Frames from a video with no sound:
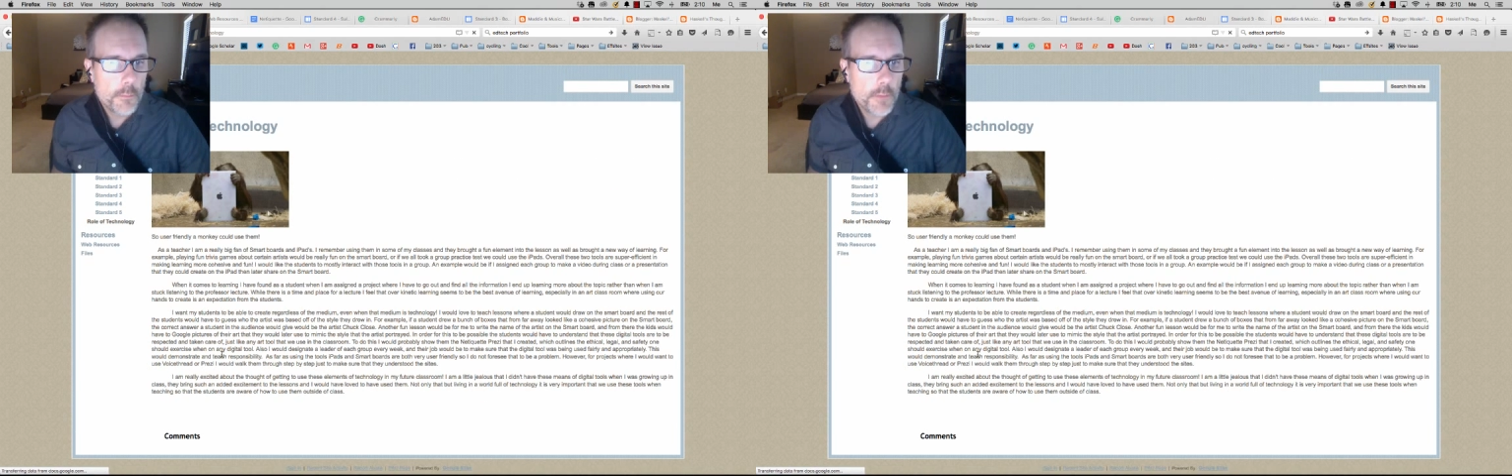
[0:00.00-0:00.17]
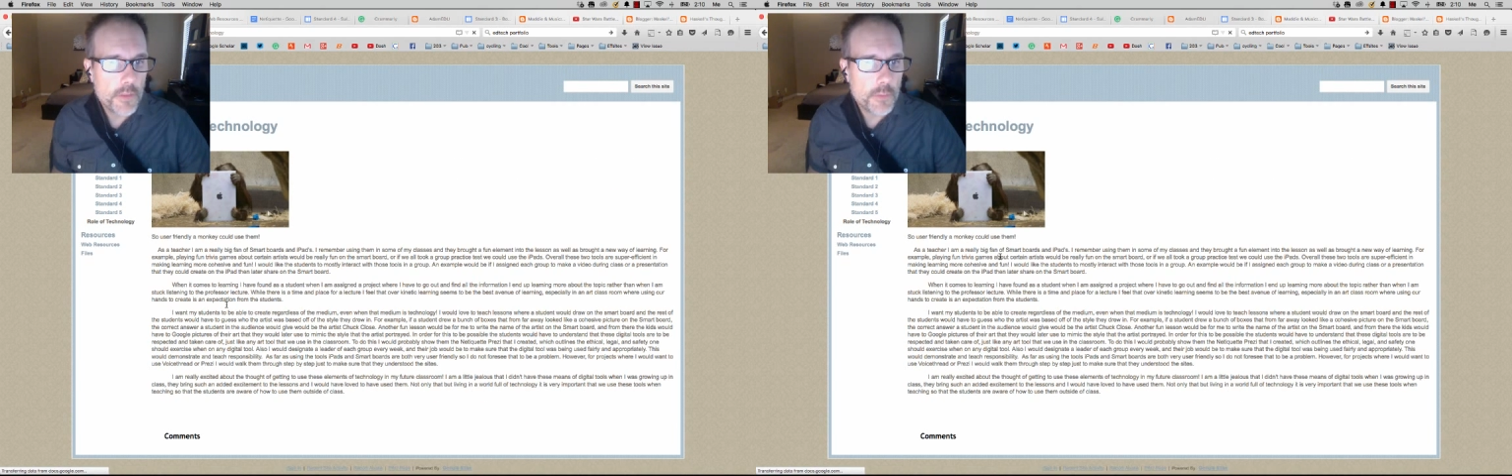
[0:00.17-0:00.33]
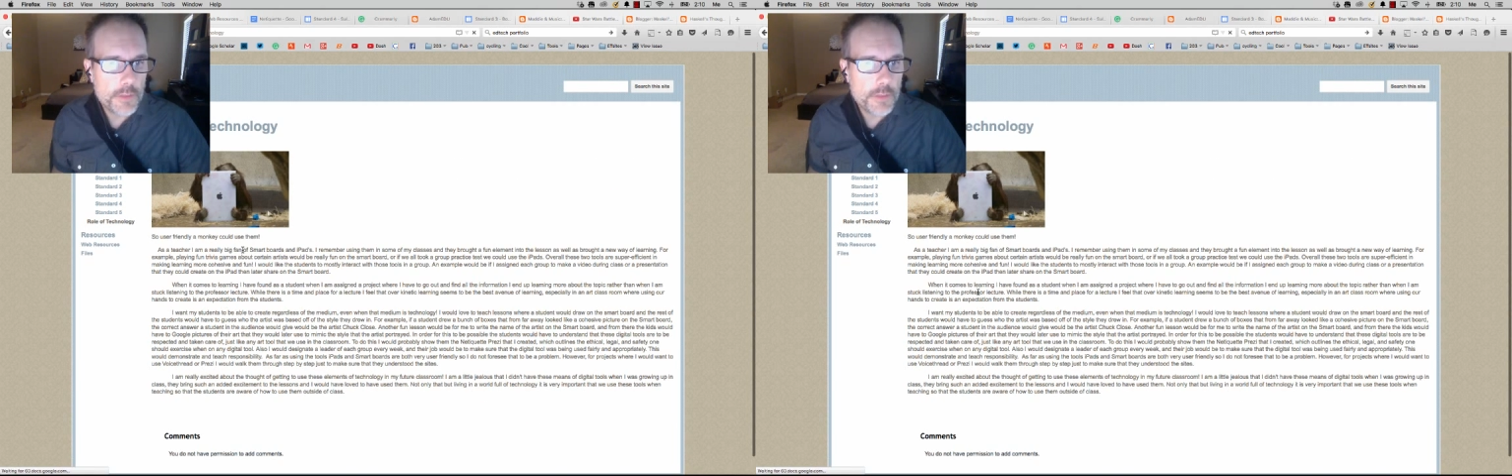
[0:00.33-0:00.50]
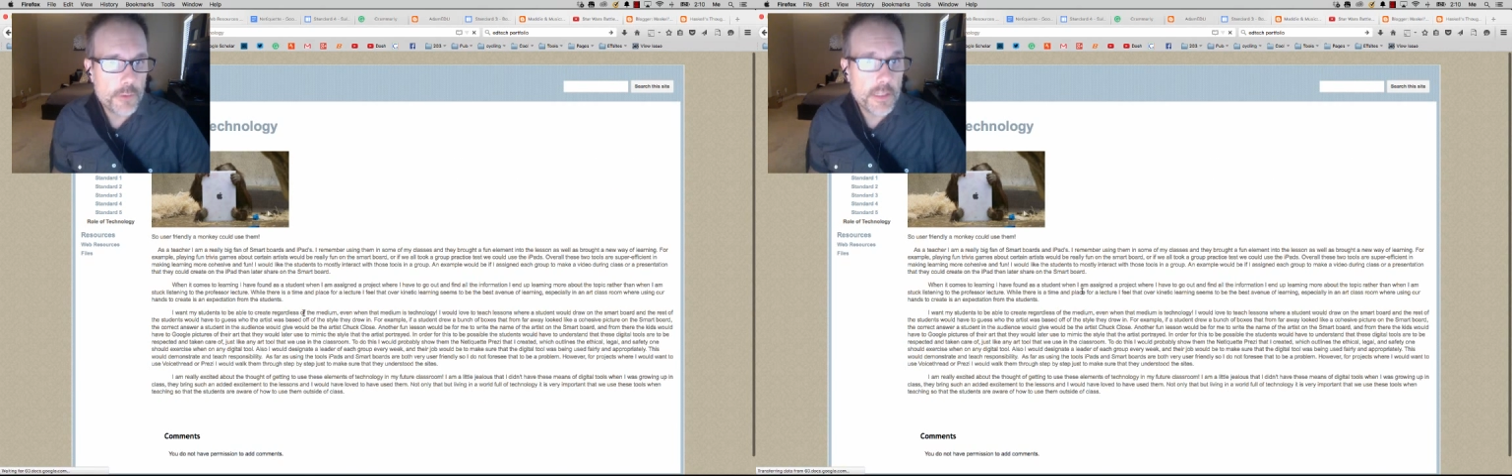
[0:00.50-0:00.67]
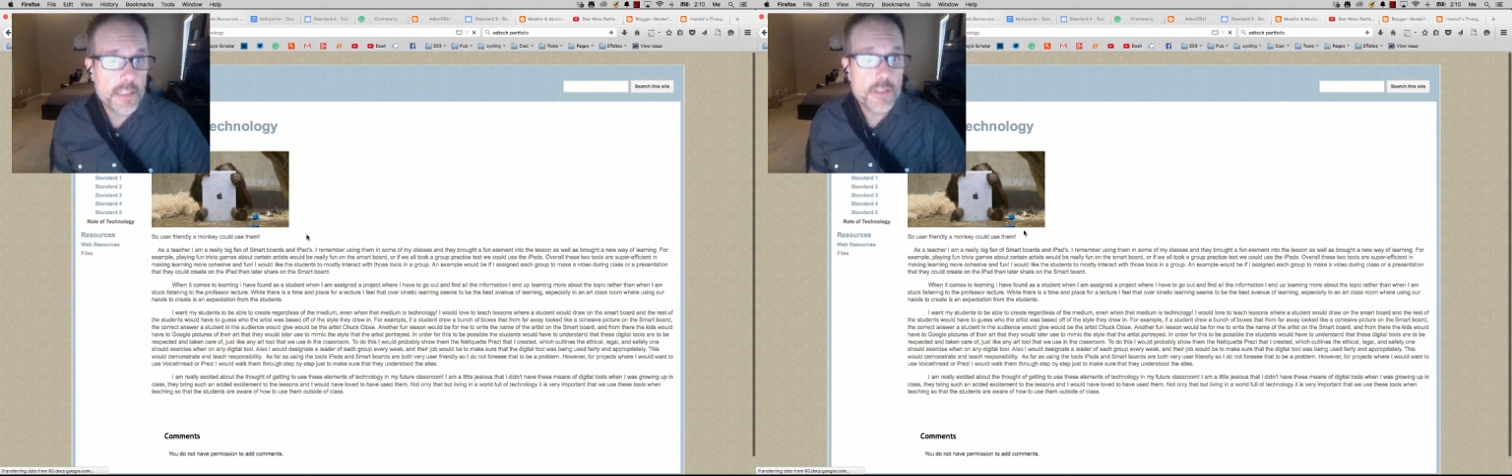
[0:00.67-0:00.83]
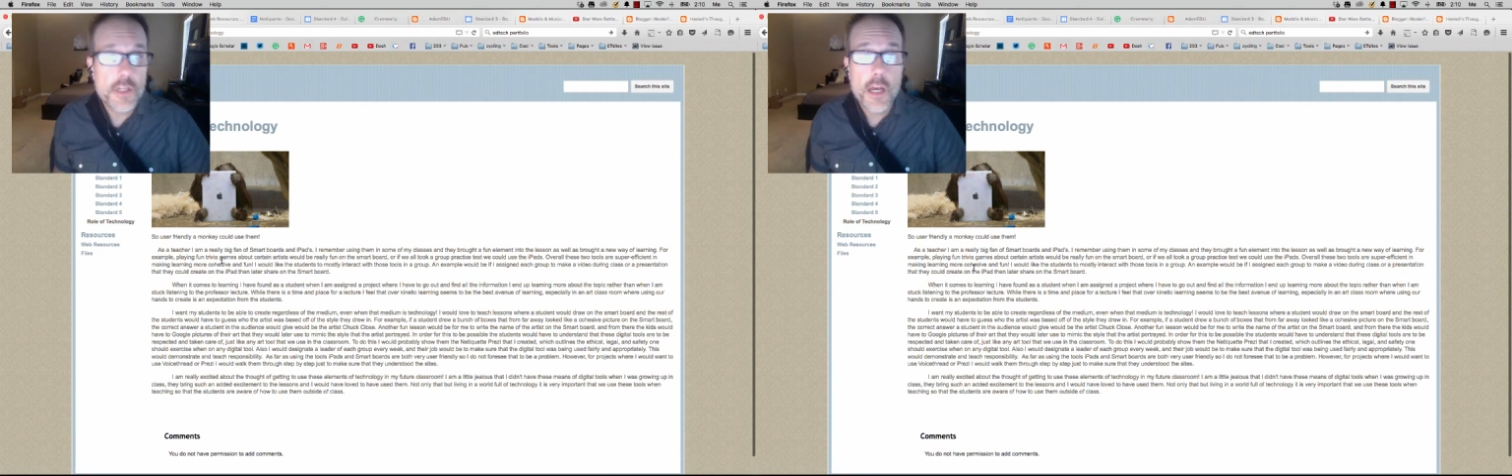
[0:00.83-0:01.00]
But 3 for
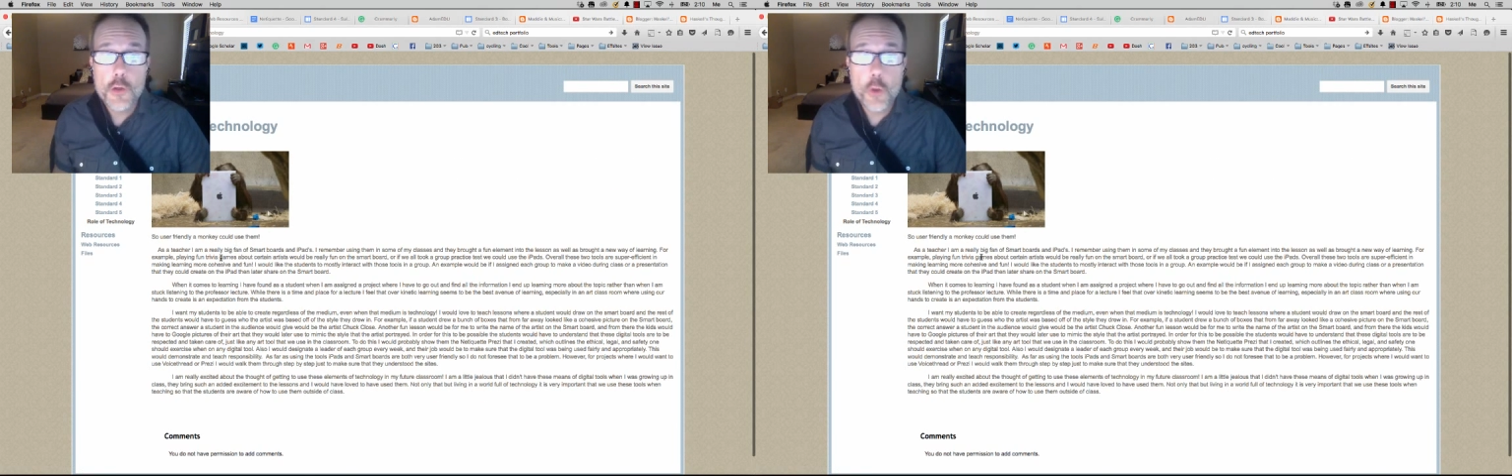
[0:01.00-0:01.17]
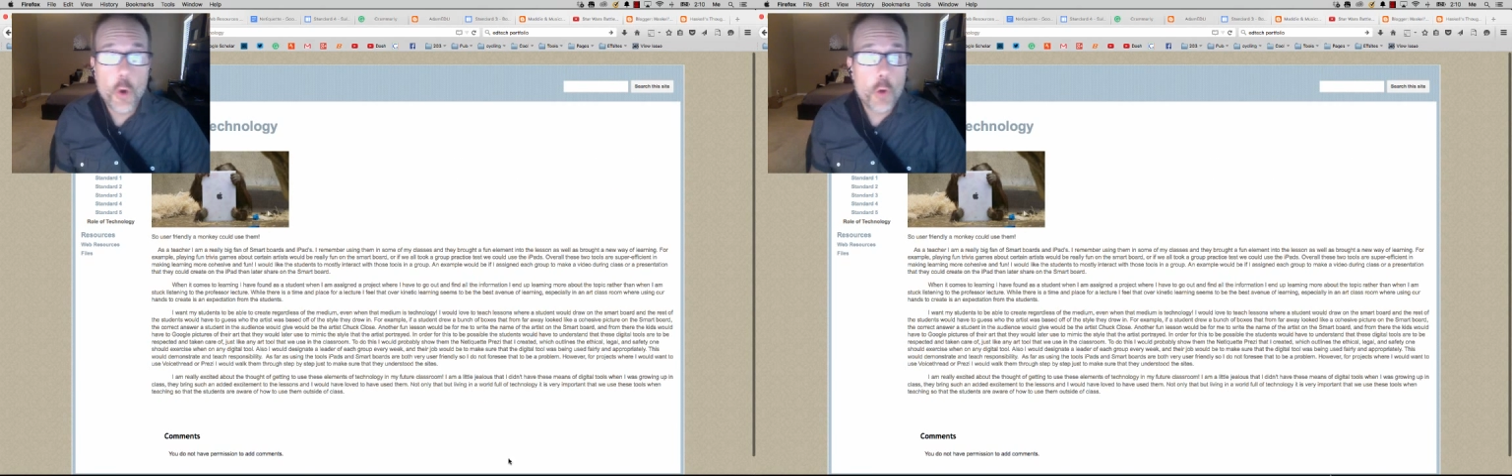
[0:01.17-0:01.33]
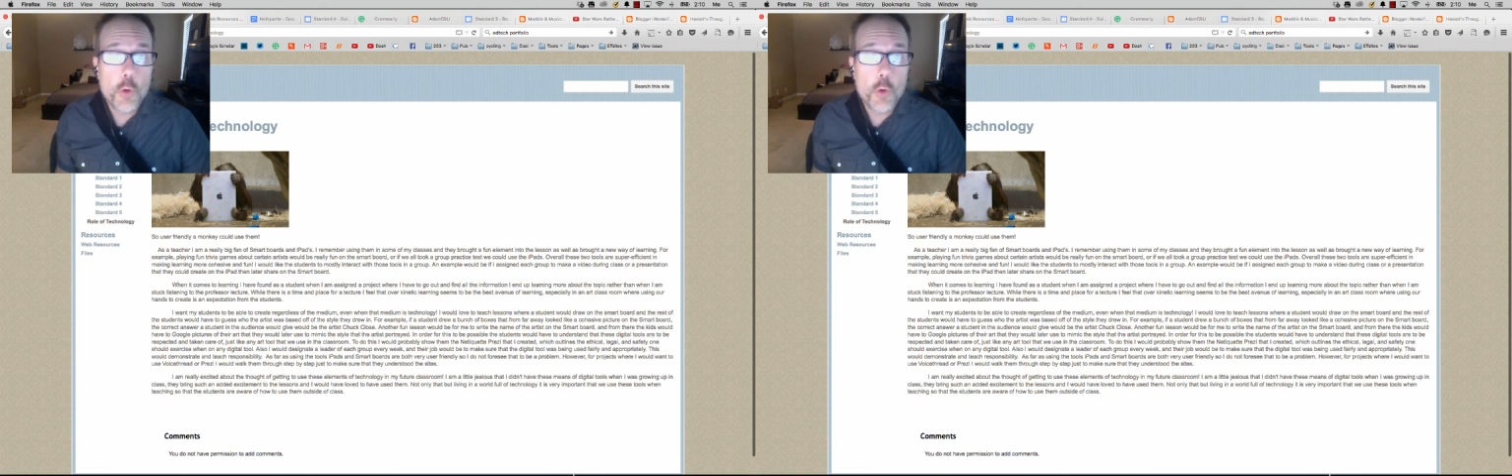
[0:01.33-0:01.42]
each. Your